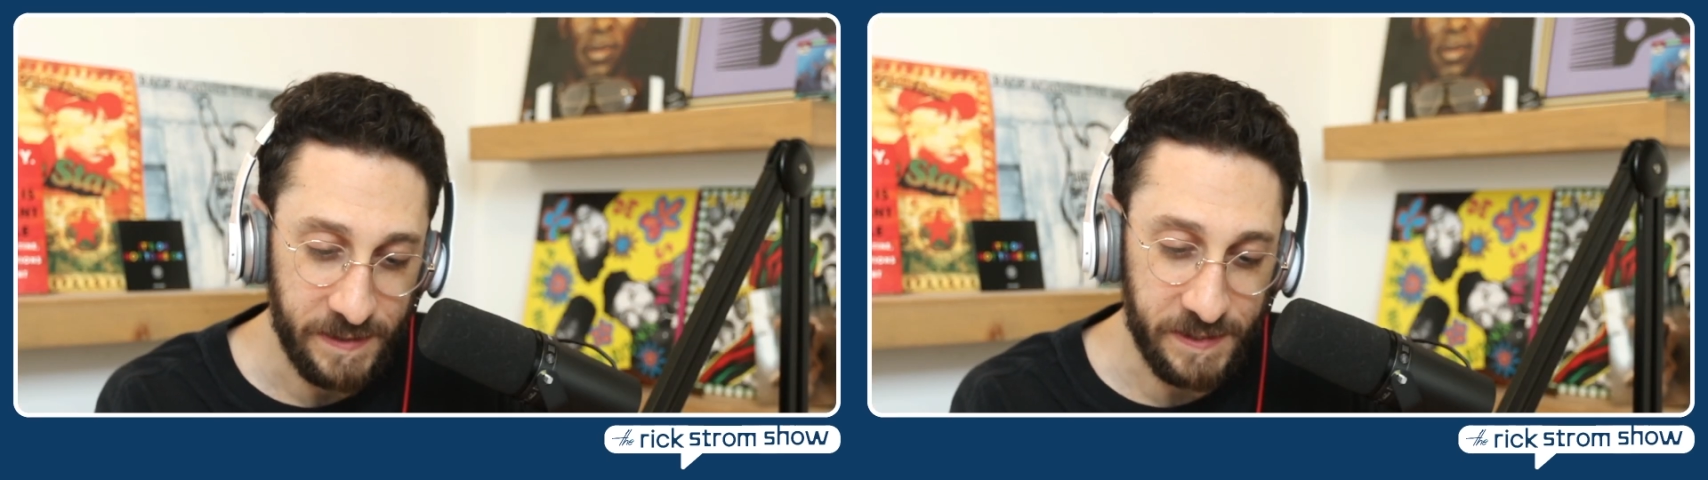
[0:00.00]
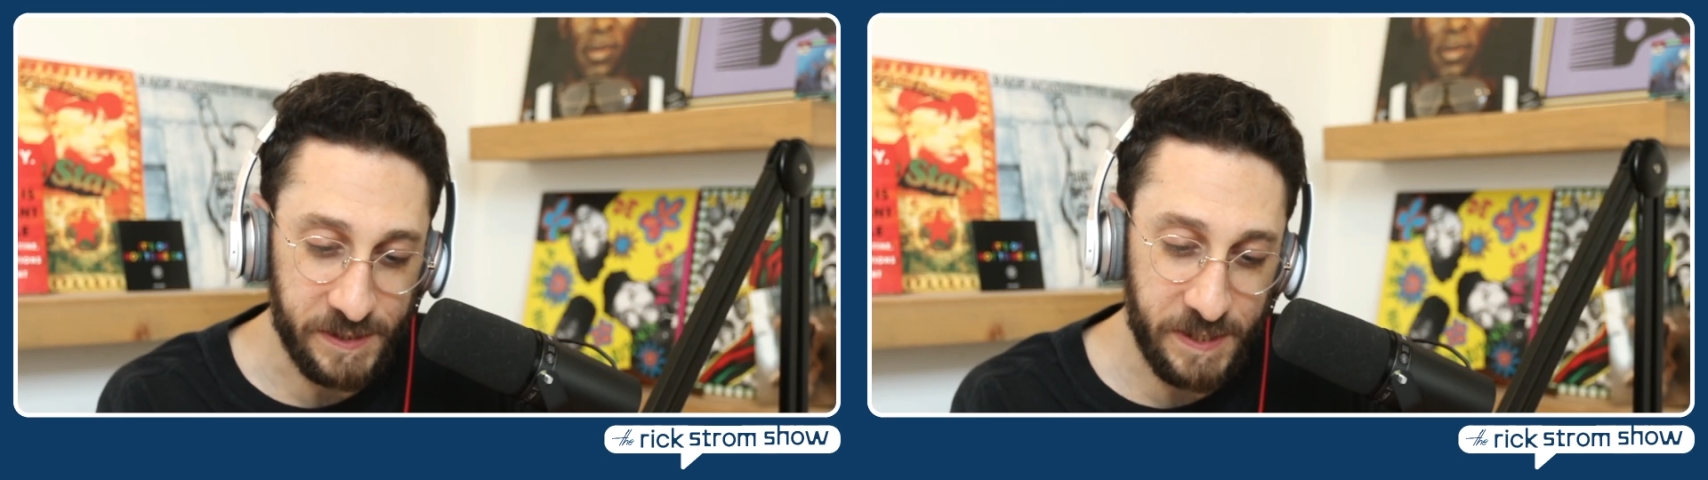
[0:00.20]

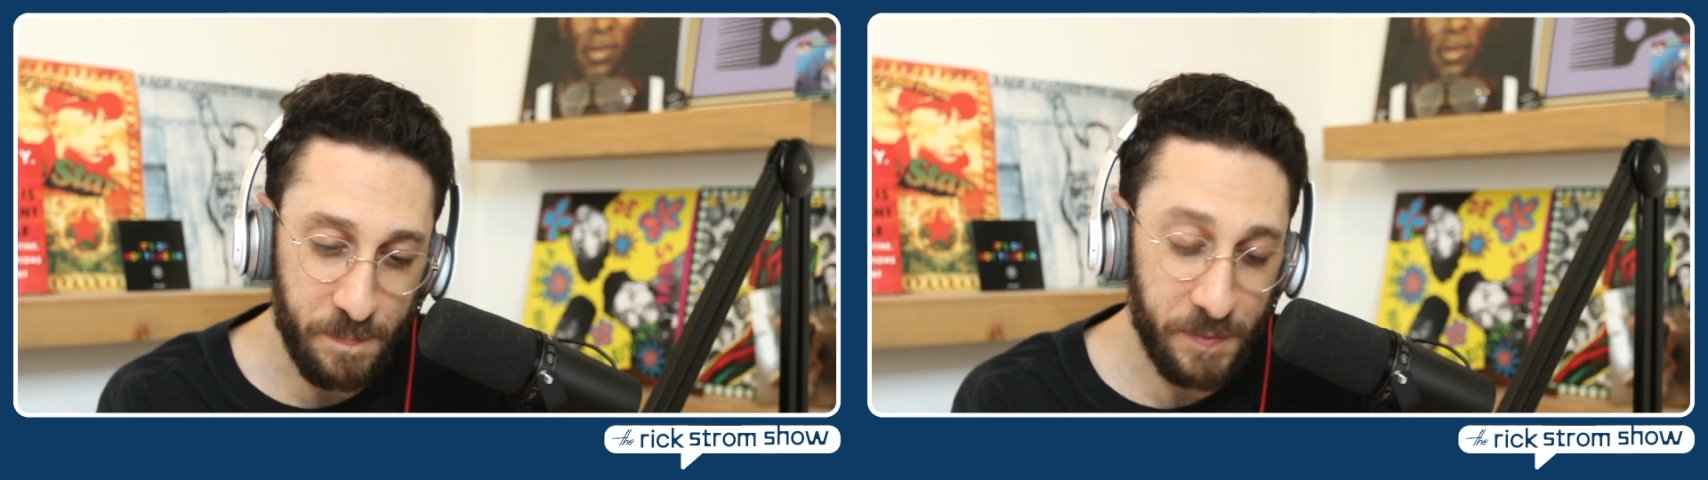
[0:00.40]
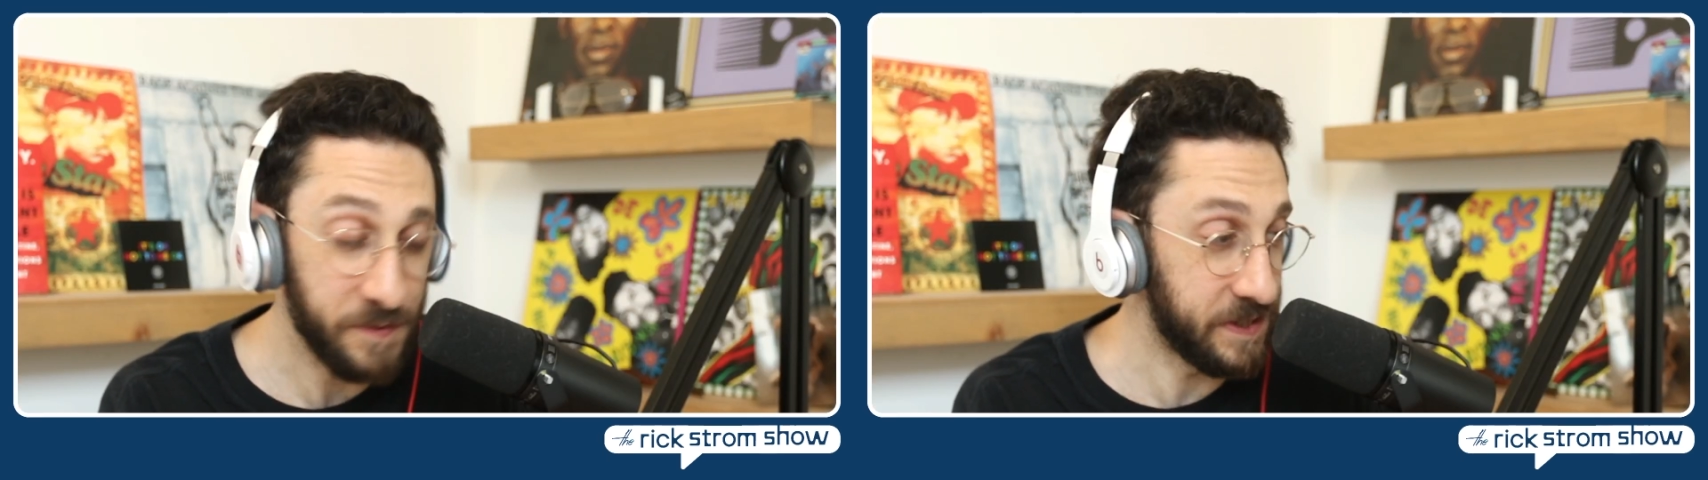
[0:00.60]

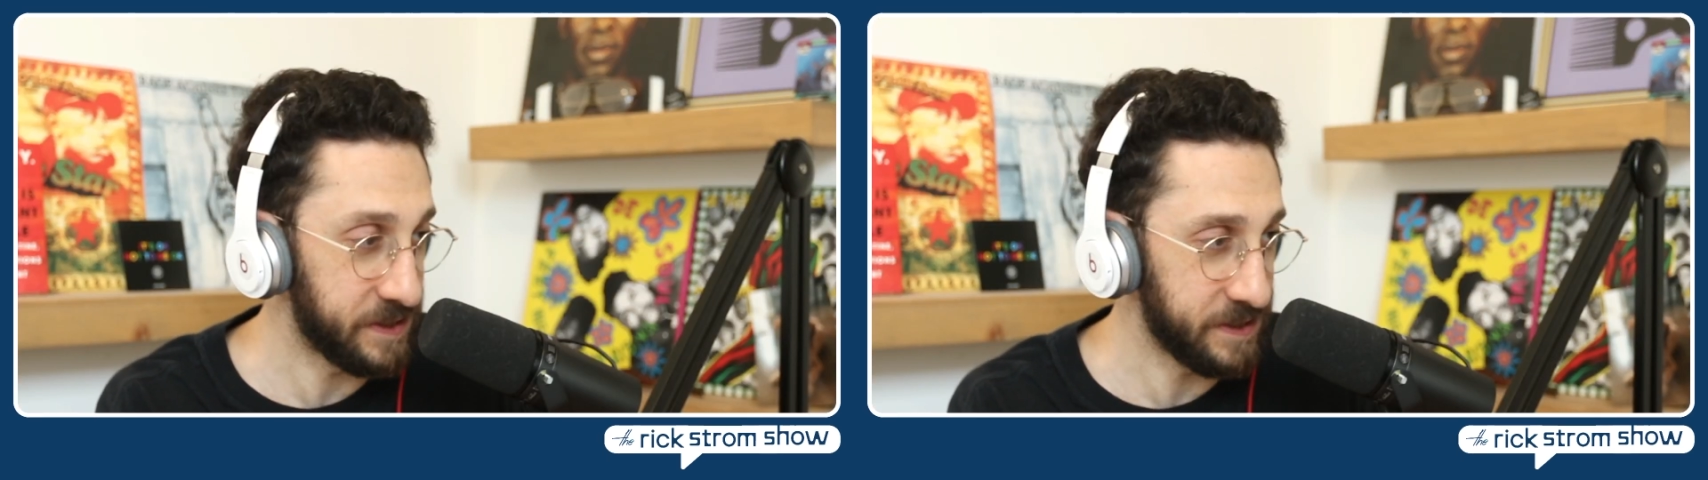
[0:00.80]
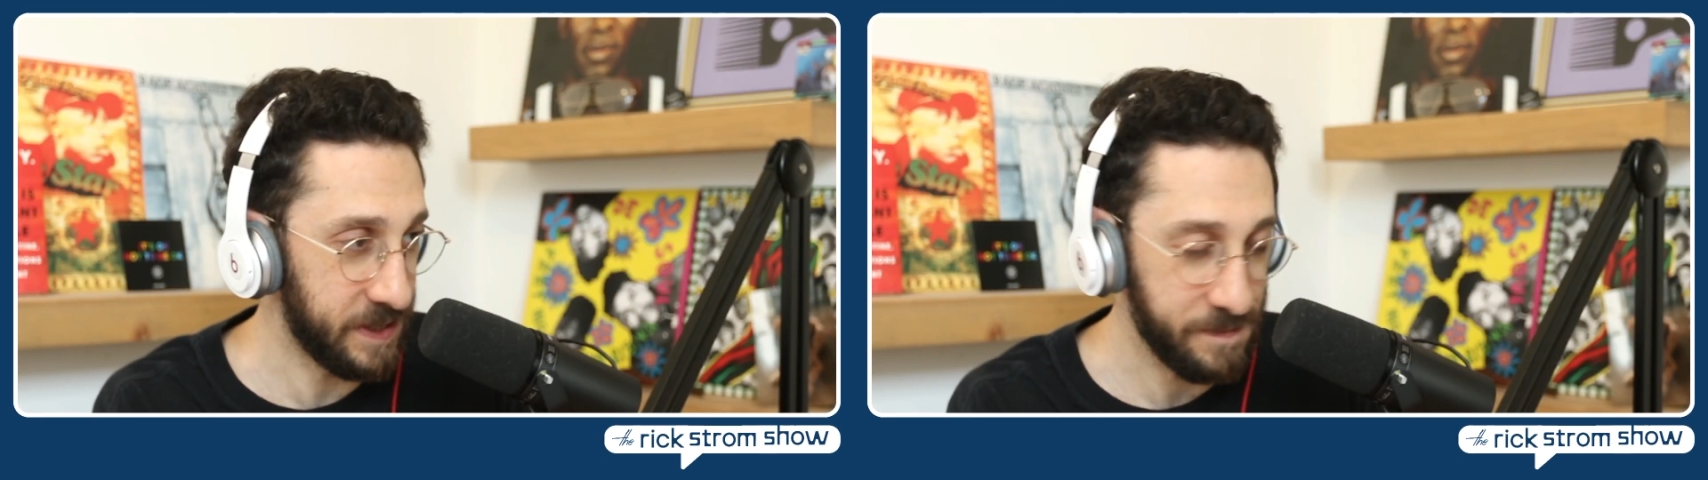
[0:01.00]
This
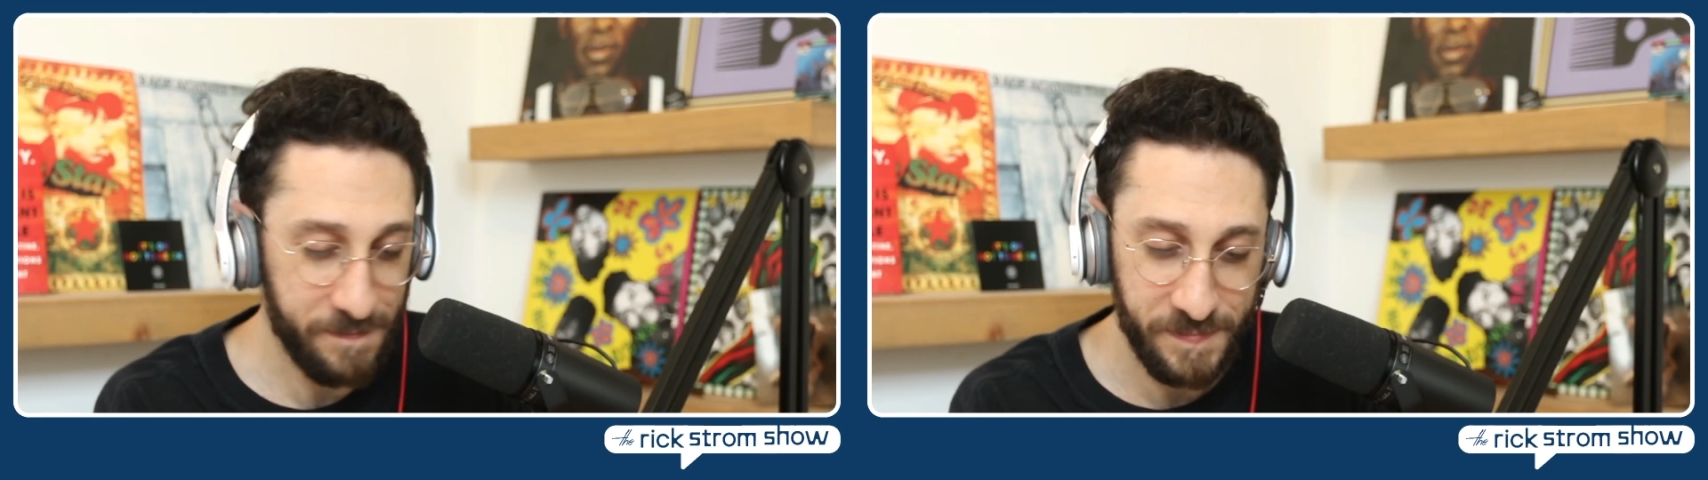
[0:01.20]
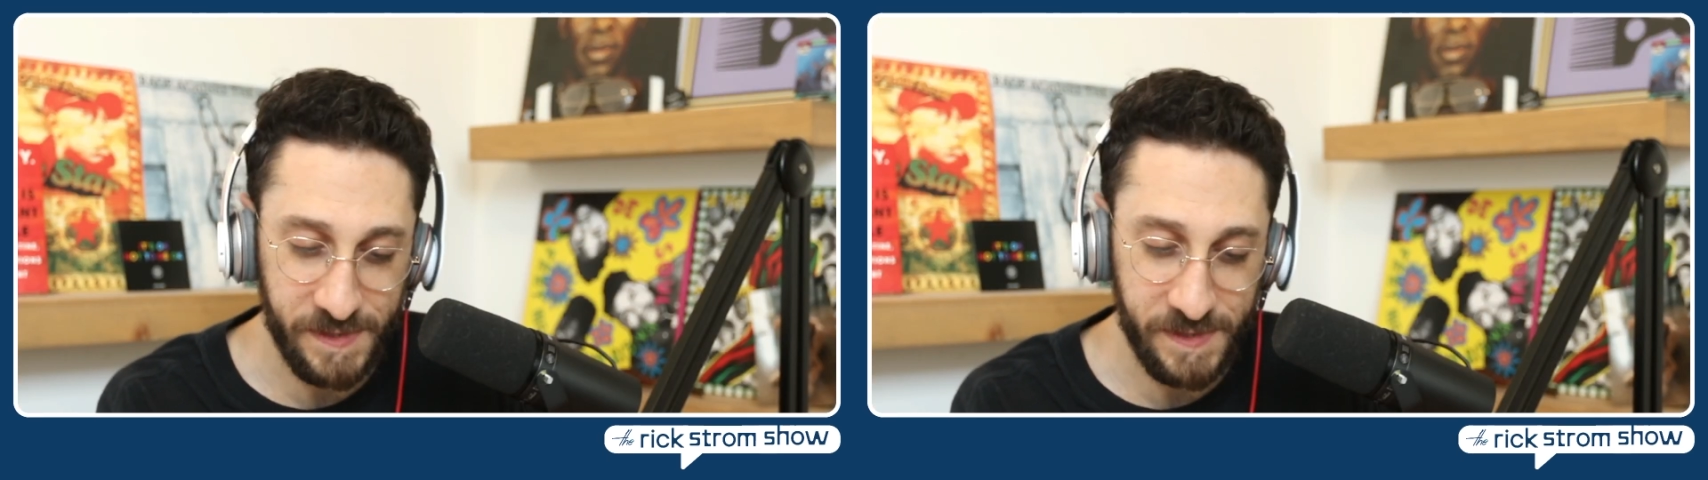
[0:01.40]
is him.